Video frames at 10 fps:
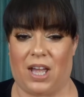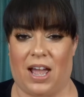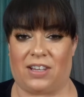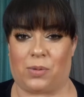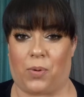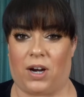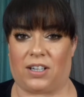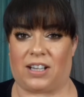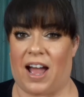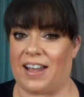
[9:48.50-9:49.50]
It's a
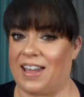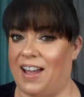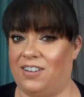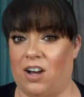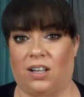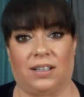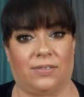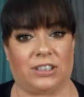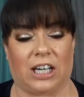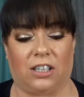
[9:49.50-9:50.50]
product I cannot live
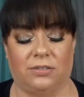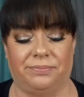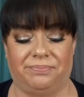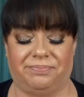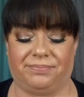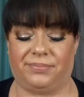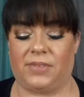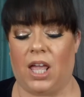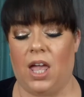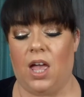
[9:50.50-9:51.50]
without.
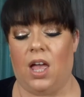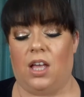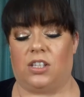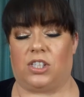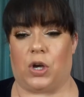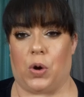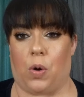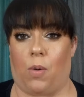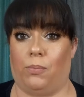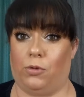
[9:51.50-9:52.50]

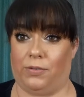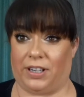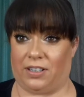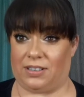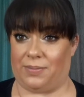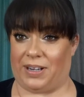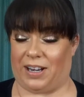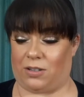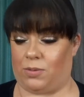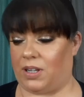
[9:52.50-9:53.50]
So, moving on to my next one.